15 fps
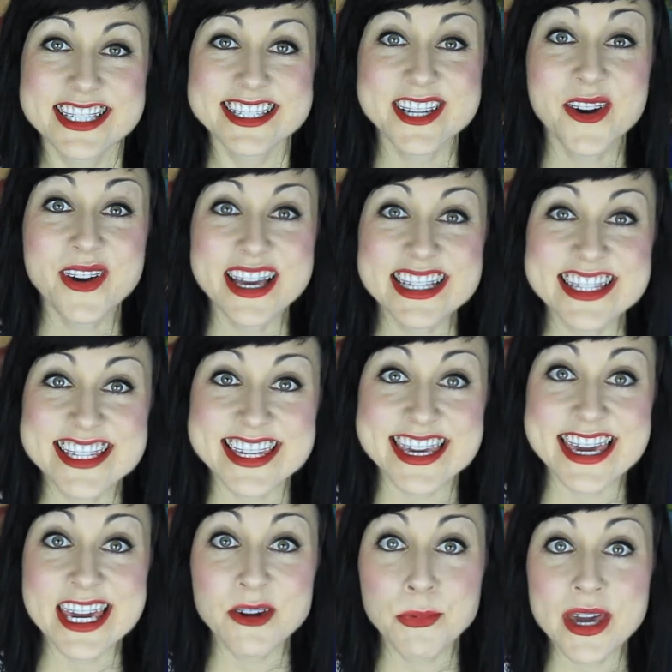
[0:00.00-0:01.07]
So it's
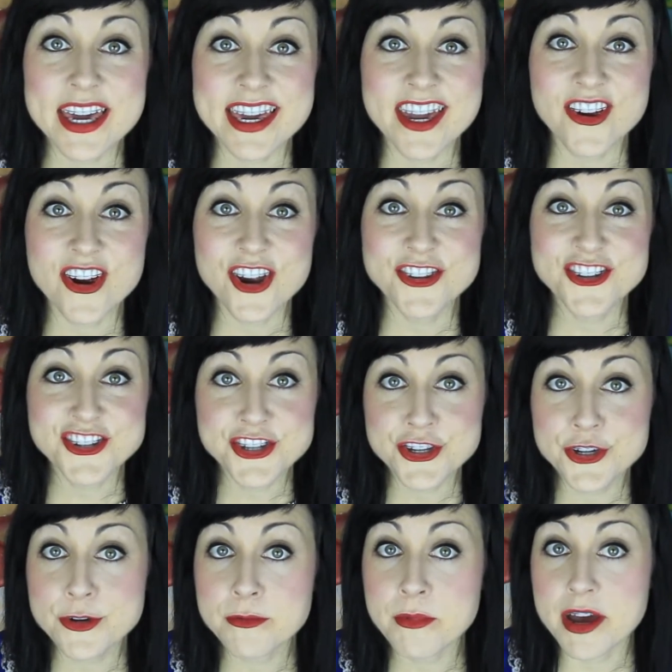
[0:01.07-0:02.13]
Geek Week here on
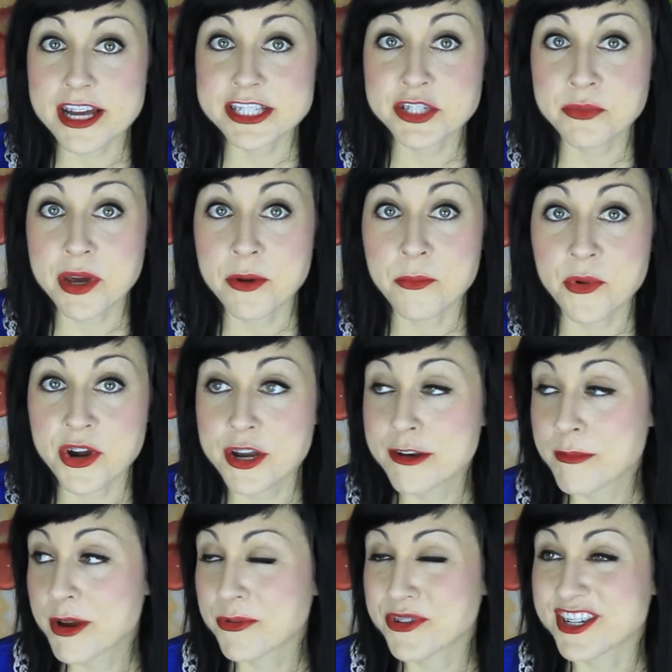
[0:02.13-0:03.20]
YouTube. That's why I'm
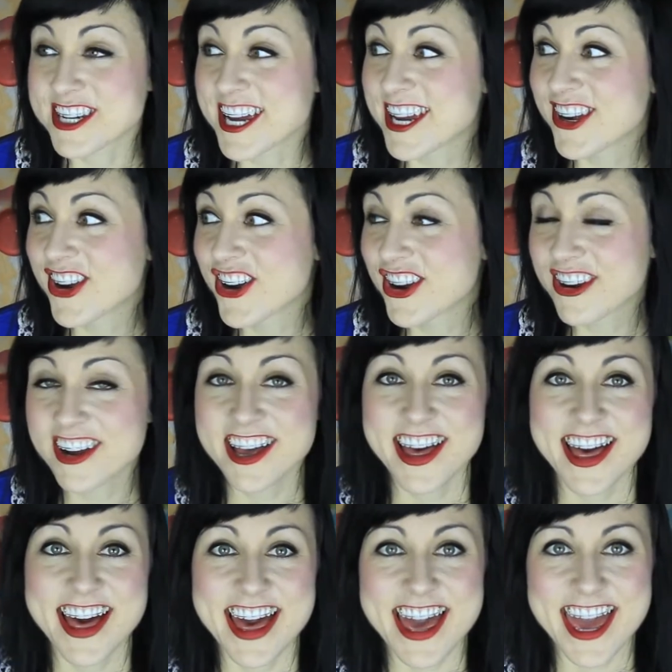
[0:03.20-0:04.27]
wearing my retainer.
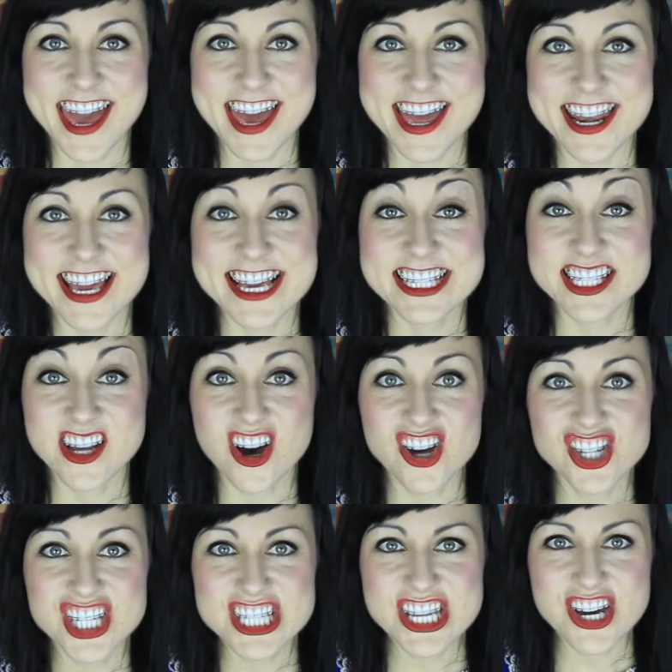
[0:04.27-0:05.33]
And it's
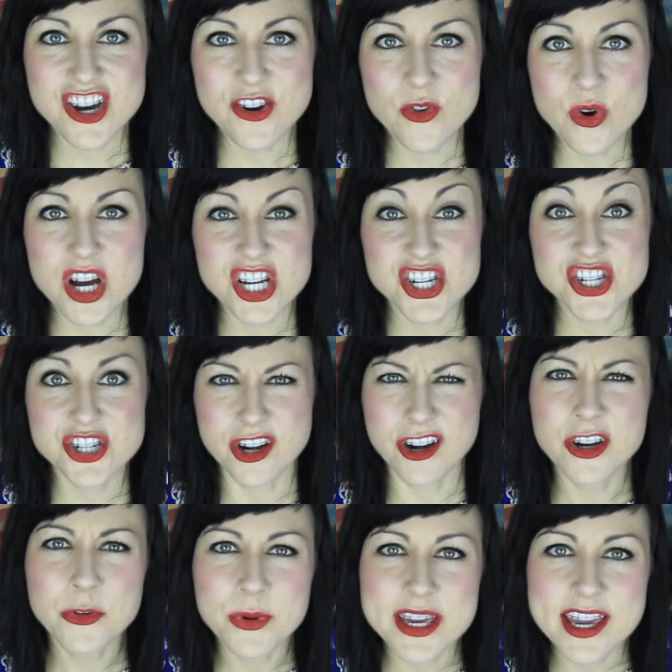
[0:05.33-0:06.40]
also
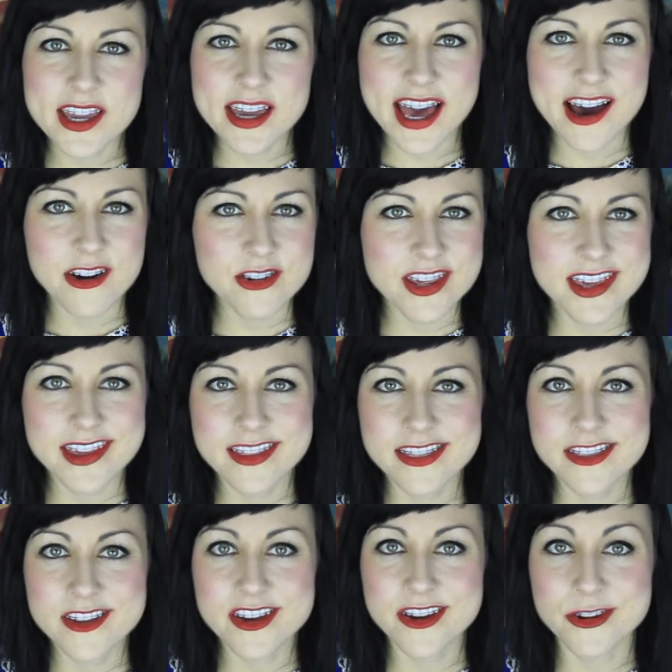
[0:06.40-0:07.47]
Shark Week out
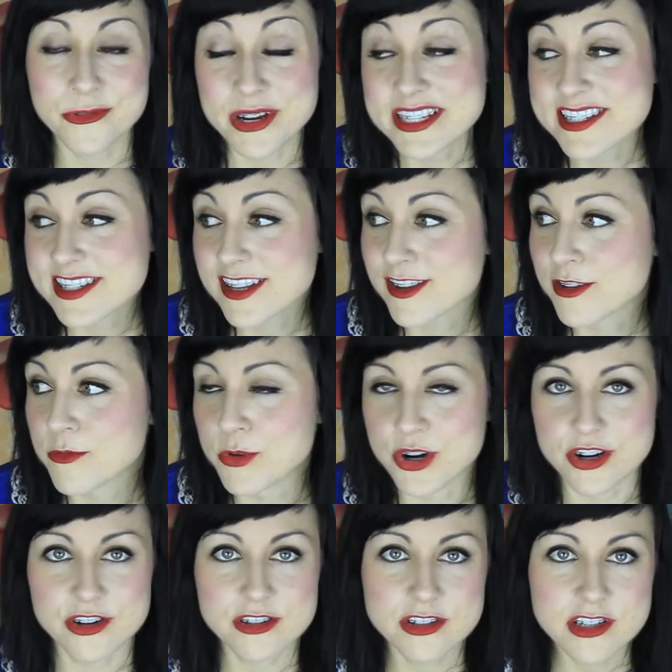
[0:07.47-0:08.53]
in the rest of the world.